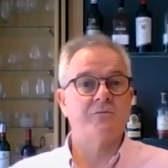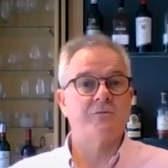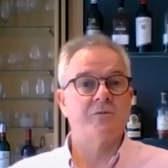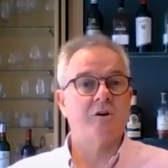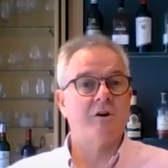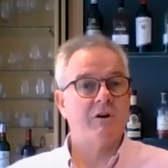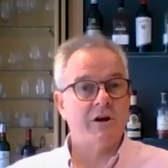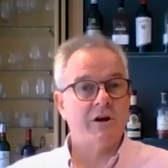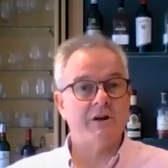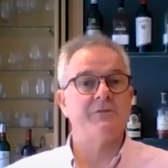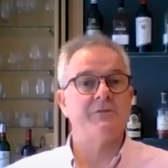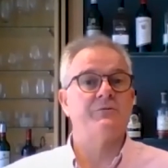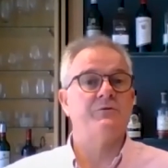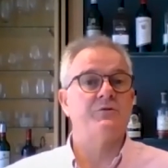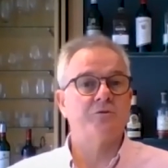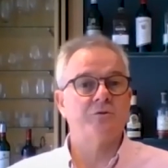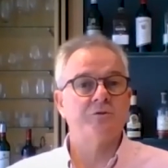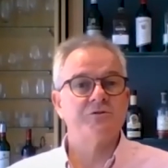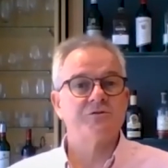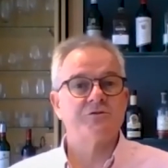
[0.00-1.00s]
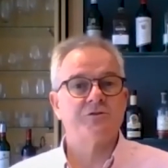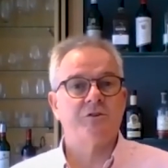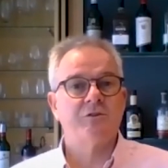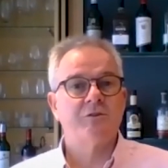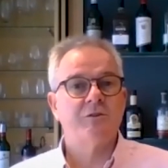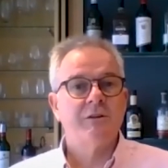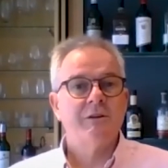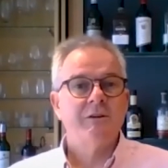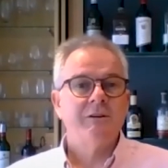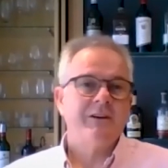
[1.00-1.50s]
are out of your control
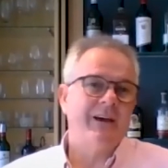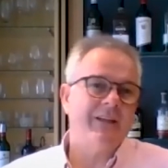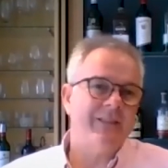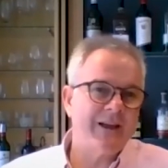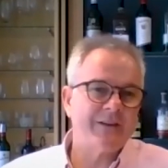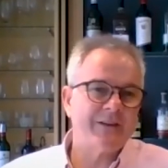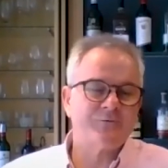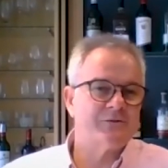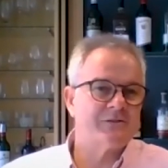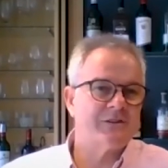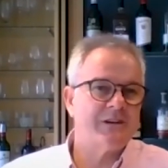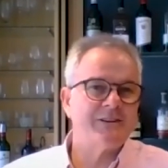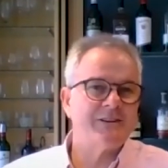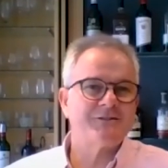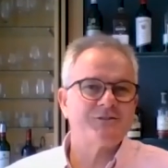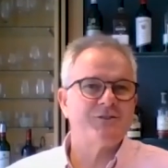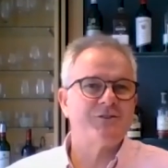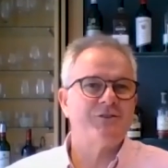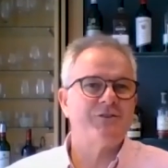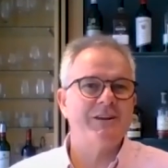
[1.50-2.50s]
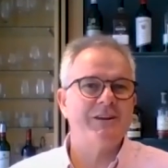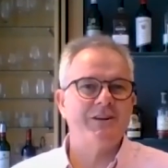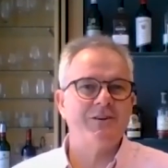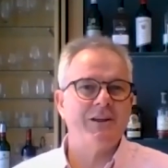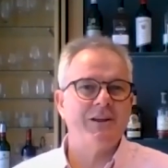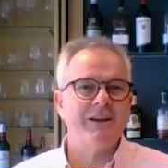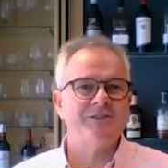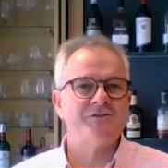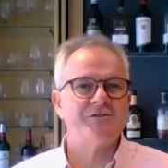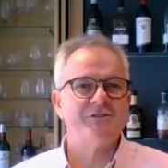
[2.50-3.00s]
and that was linked to the
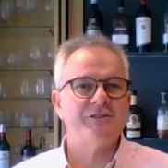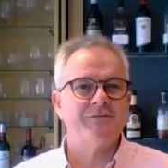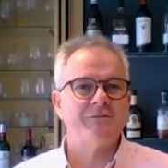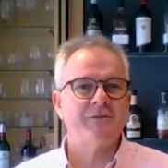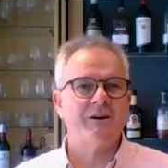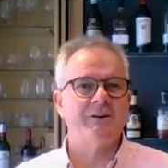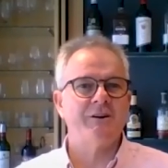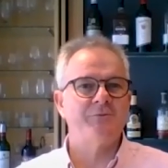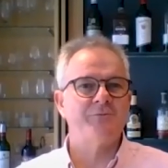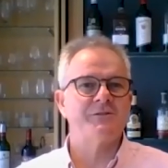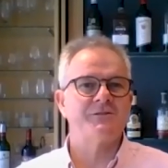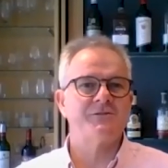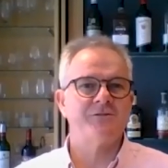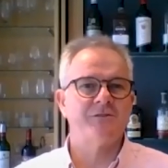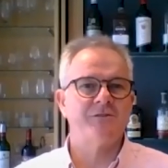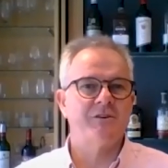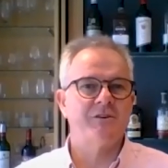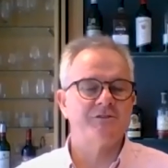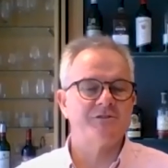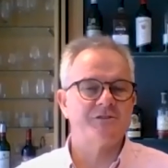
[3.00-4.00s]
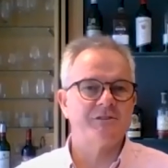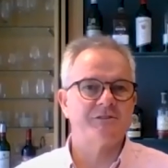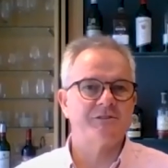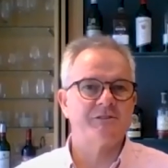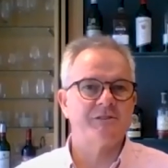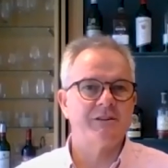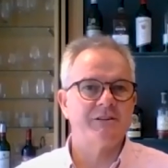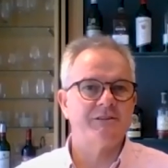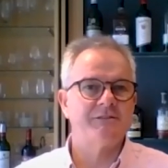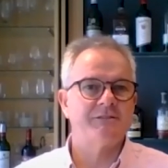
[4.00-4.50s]
regulatory environment to a large
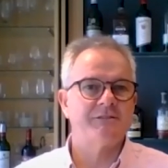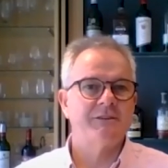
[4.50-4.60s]
extent